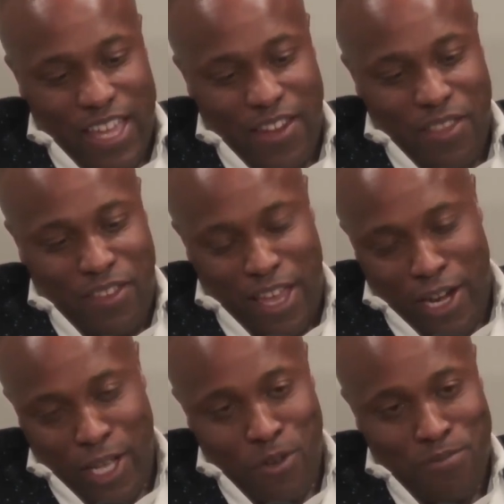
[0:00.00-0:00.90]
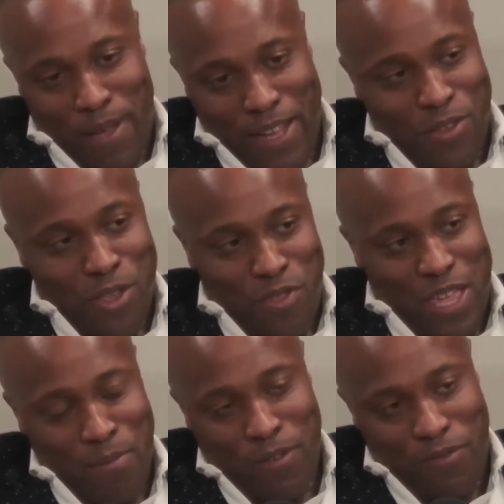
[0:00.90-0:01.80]
And this kind of goes back to the
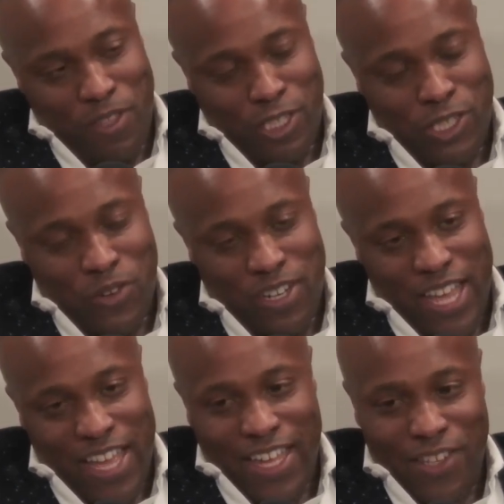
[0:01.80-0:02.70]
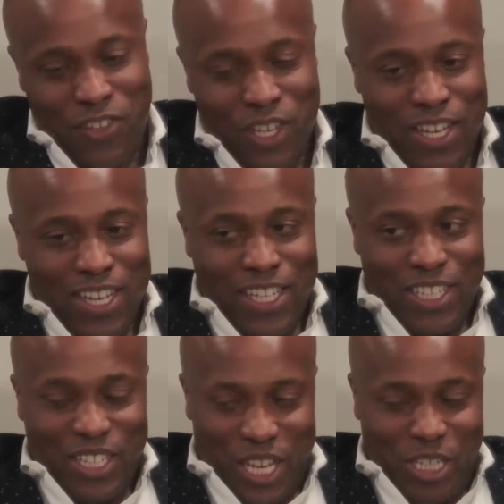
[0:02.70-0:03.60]
theme of the show today is,
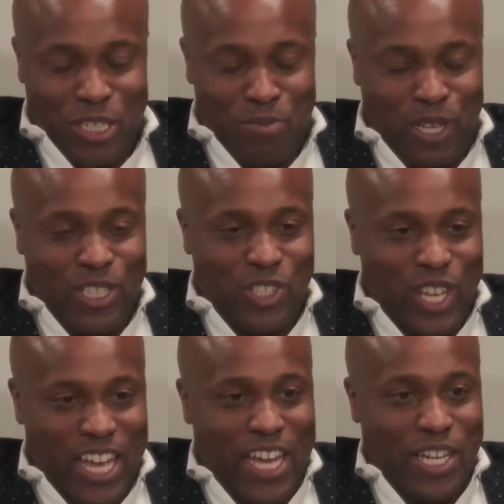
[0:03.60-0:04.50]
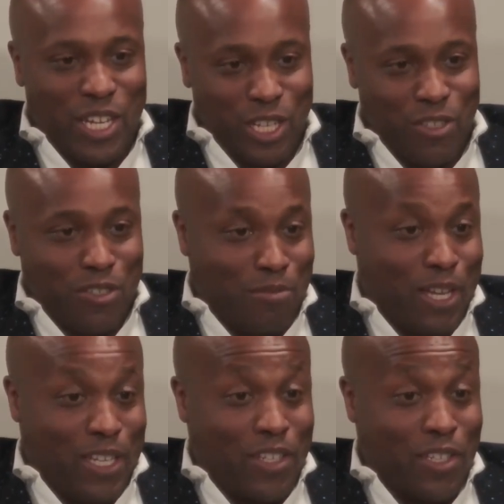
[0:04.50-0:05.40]
again, just because you can doesn't
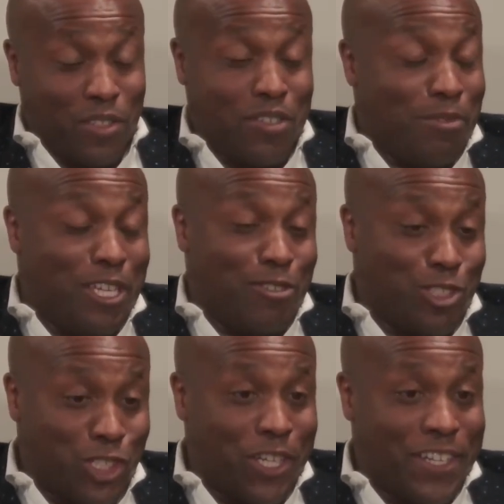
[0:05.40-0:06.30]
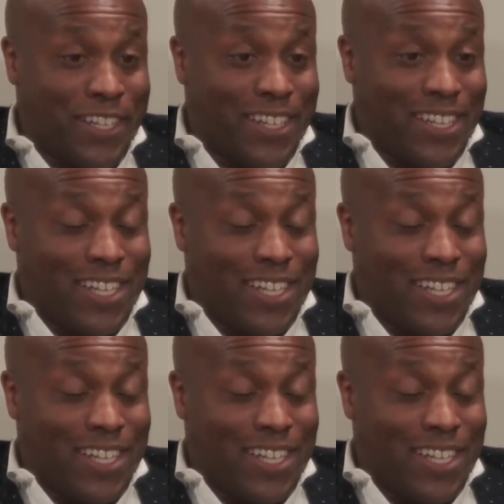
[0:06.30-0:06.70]
mean you should.